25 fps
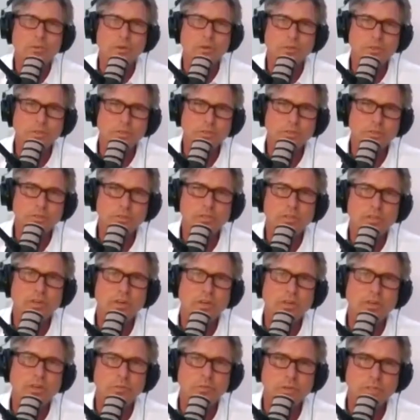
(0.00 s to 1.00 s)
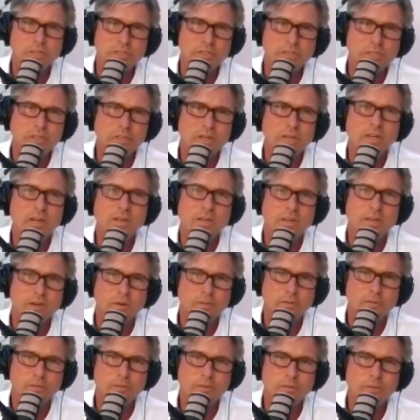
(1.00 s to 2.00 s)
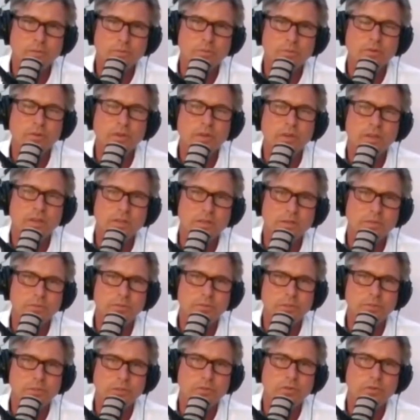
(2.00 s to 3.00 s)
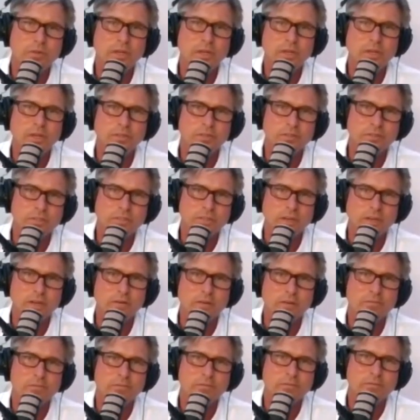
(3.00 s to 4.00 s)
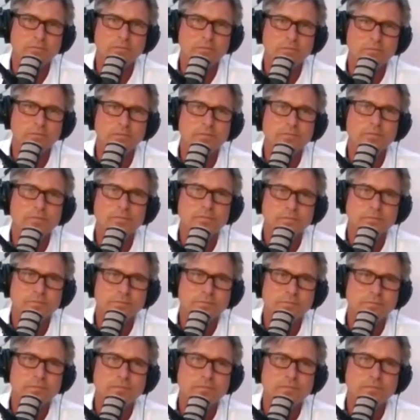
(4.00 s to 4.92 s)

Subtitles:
when you started reaching out and helping people, that helped you and your time. Man,